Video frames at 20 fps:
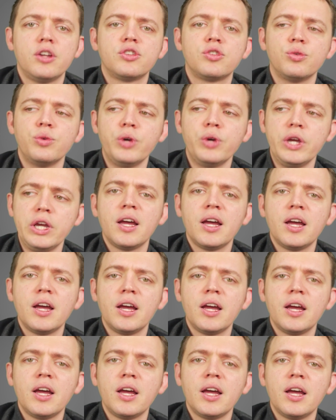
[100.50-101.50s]
To
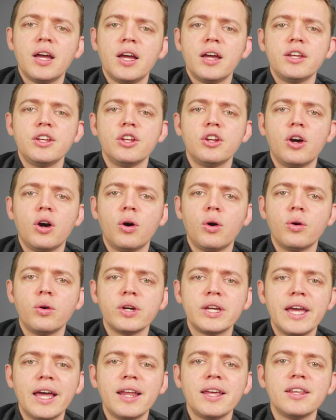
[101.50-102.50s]
increase you know,
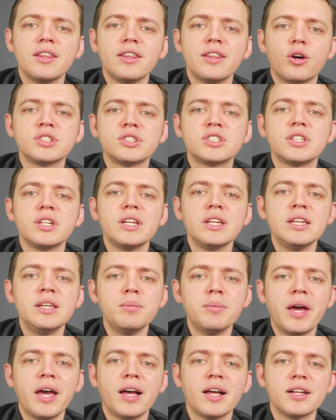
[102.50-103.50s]
getting those
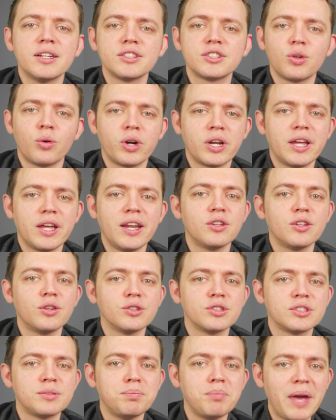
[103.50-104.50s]
emails or getting
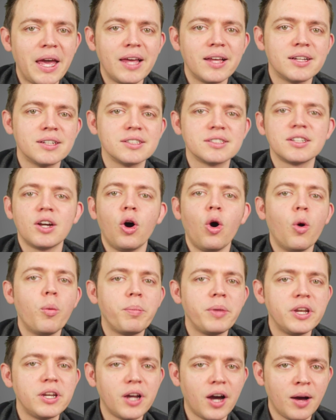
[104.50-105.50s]
those mails
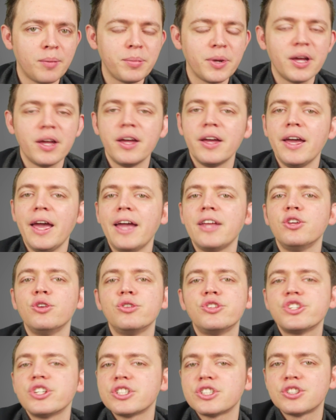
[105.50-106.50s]
opened up and you
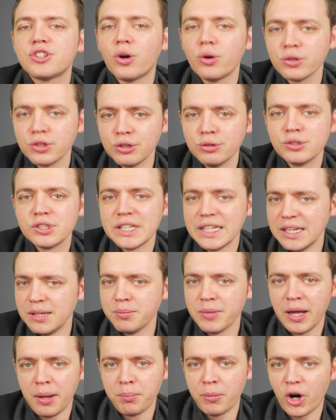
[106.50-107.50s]
just don't use
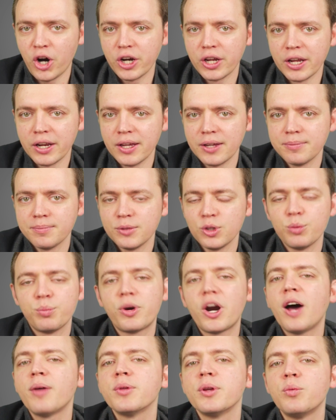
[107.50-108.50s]
email marketing, you
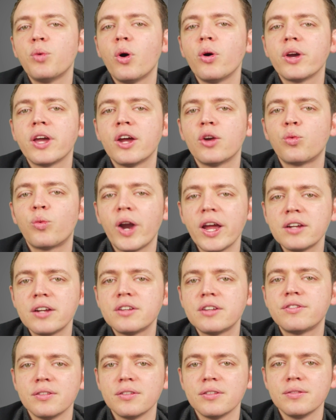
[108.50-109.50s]
probably won't get ranked
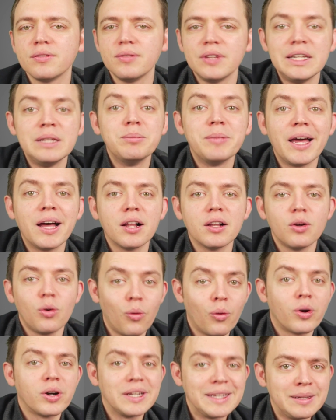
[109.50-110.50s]
for email
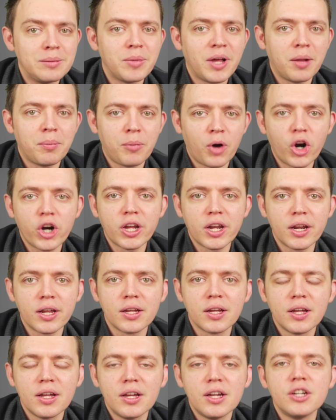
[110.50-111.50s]
or email
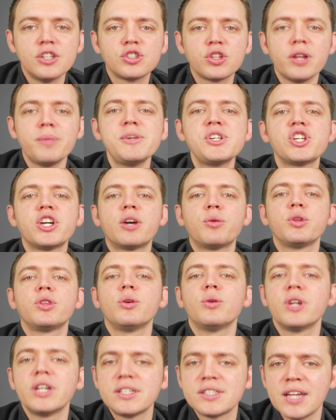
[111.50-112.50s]
marketing. So let me share with
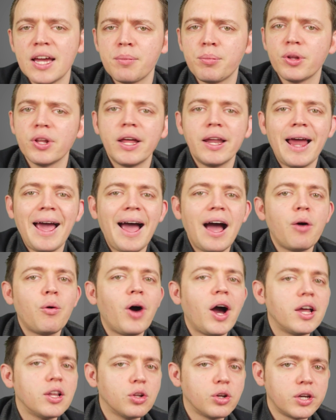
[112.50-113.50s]
you an example at how
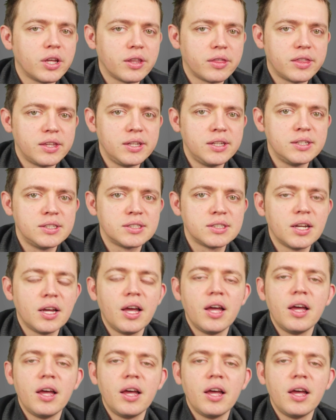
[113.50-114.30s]
I look at these